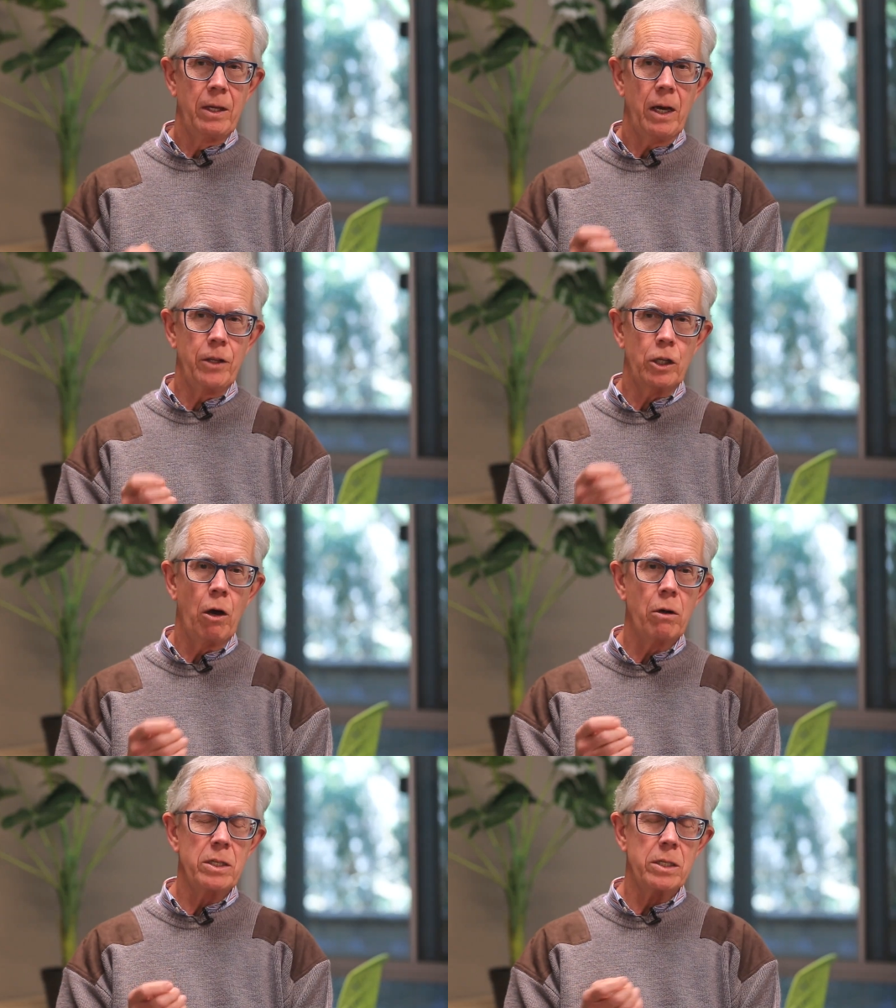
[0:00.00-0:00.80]
And the
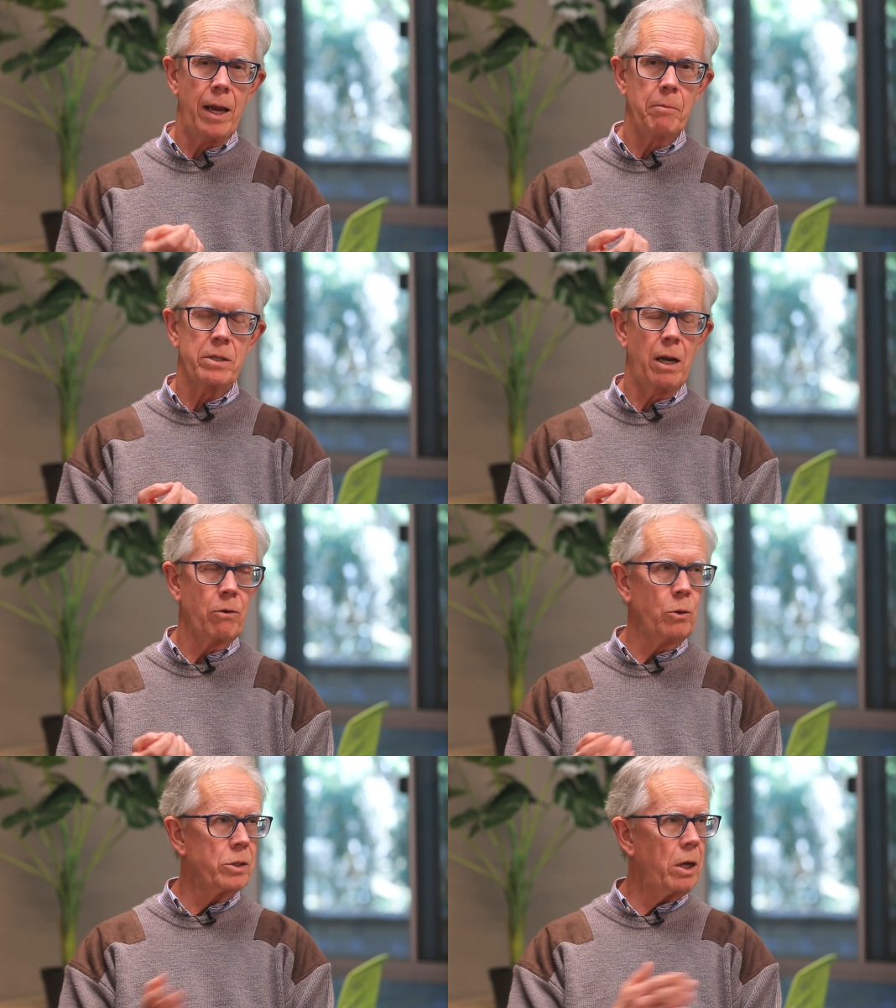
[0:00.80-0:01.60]
concepts are
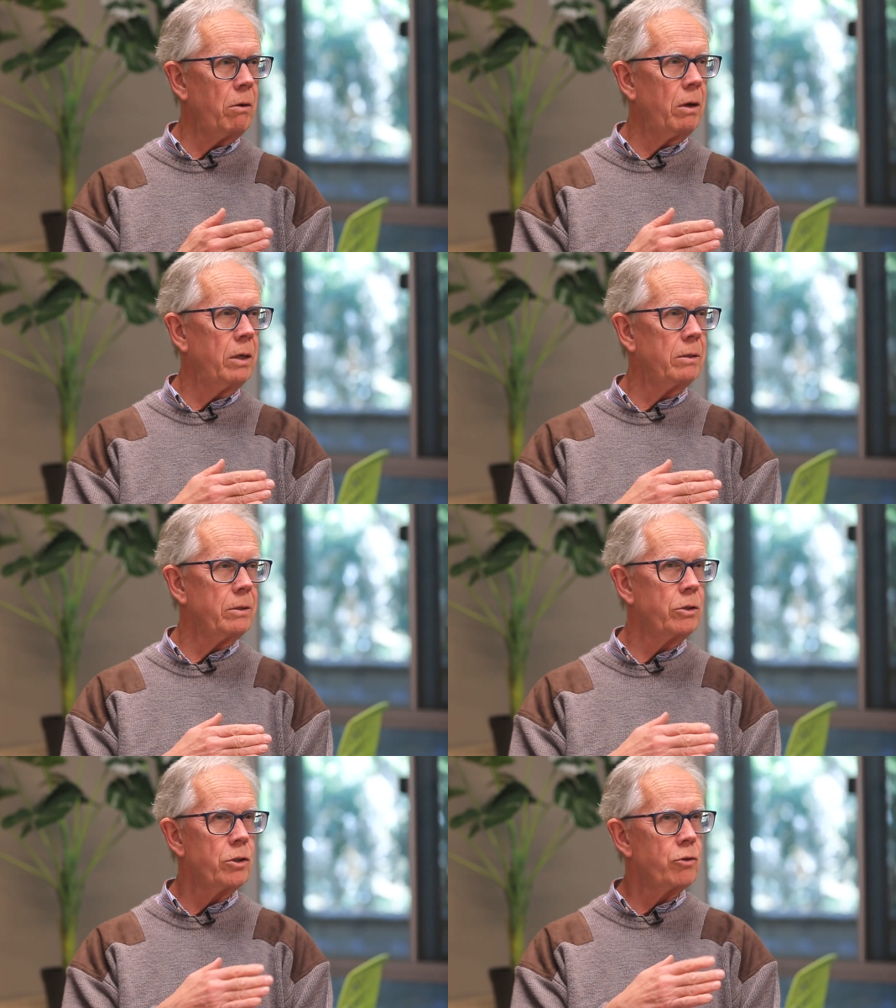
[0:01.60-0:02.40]
also
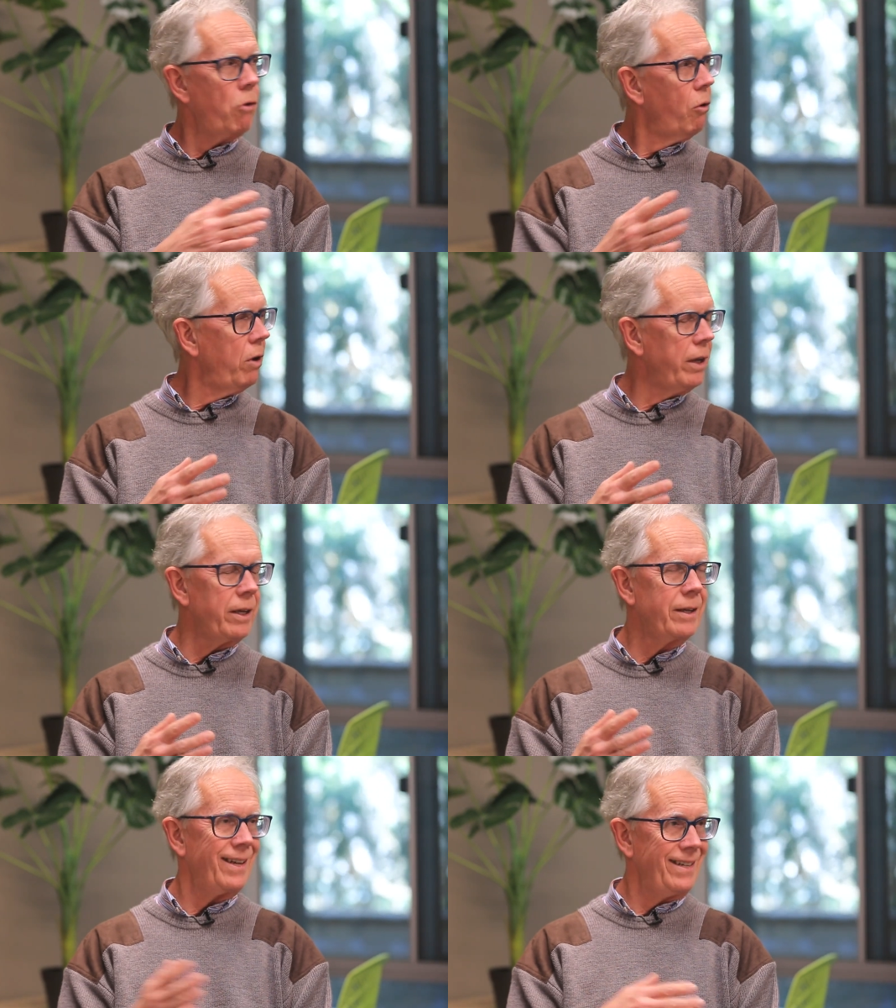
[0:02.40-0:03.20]
strongly
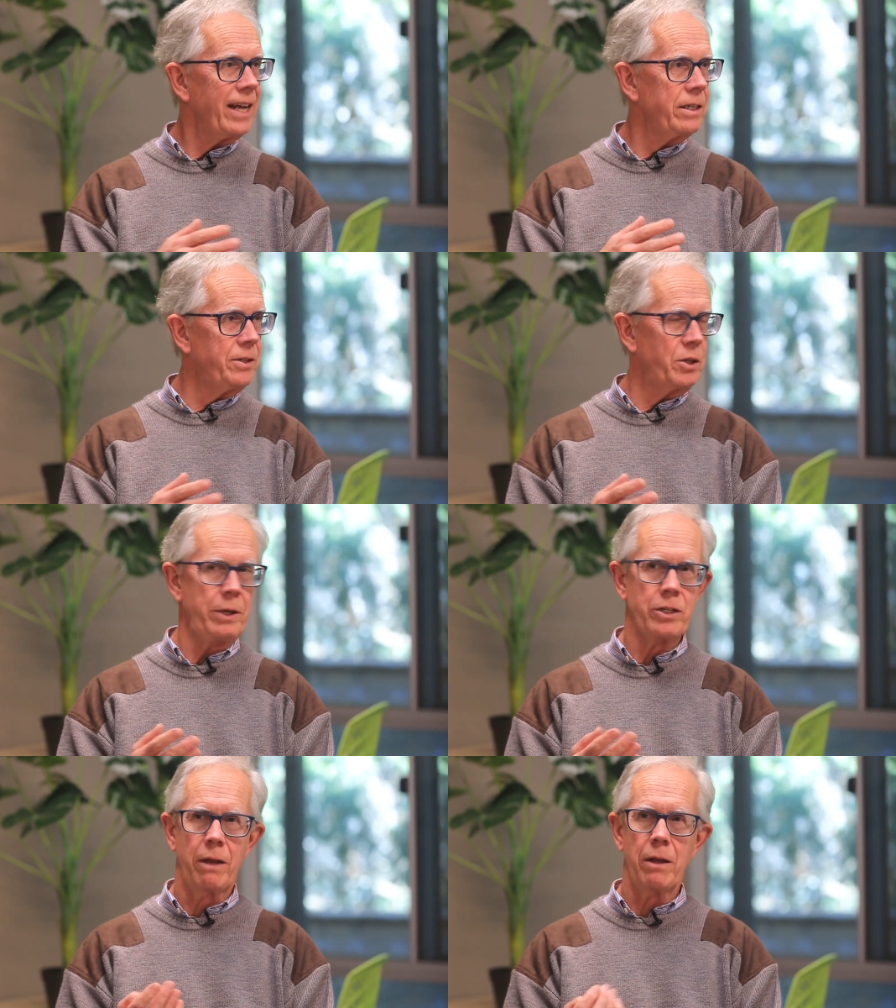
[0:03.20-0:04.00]
connected to
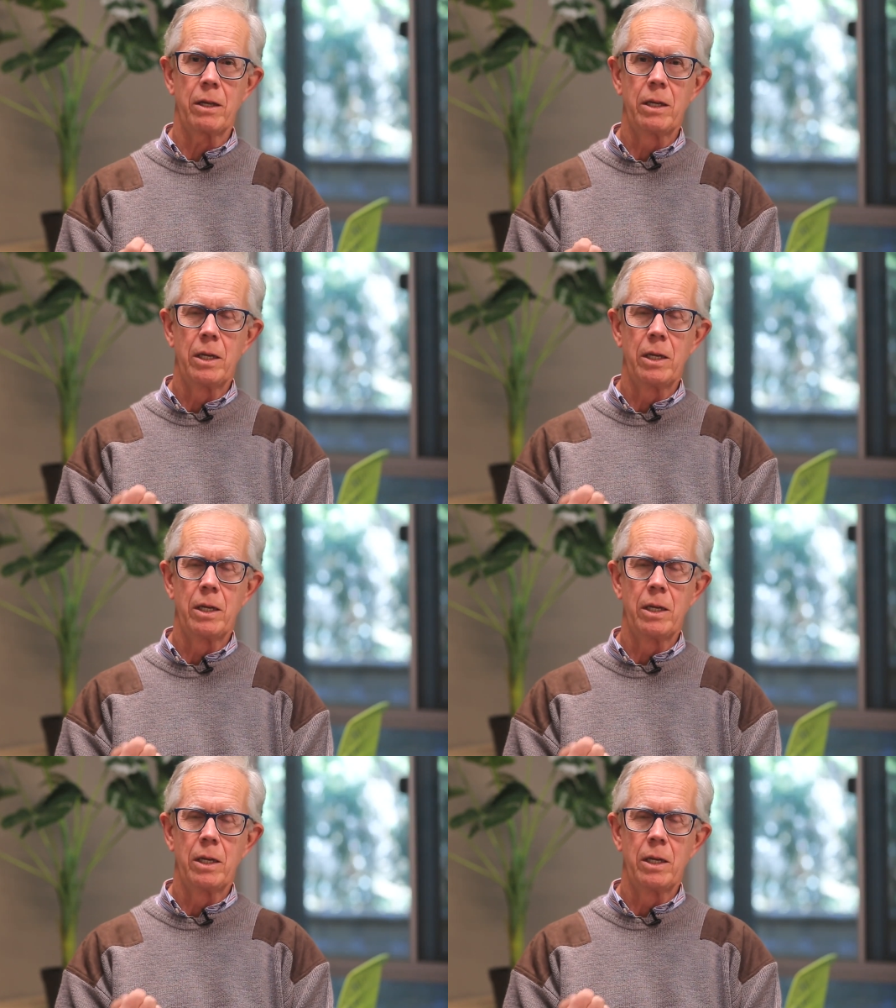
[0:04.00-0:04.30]
each other.